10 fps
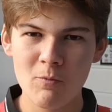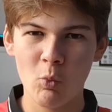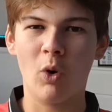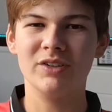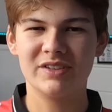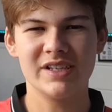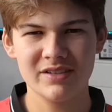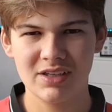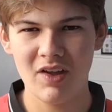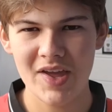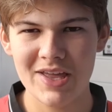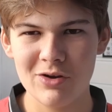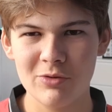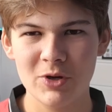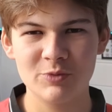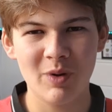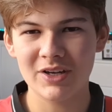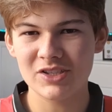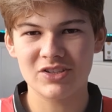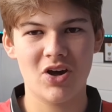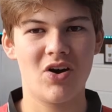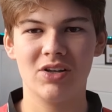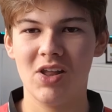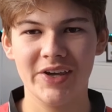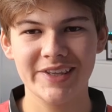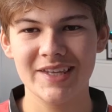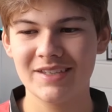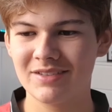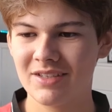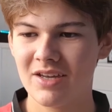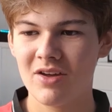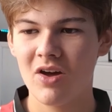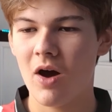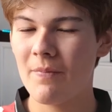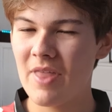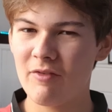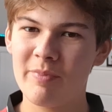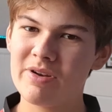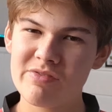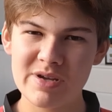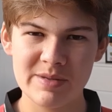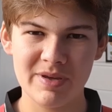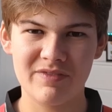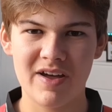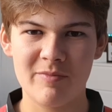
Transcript: wanting to like it almost, but I just can't like this. I've never been a really big fan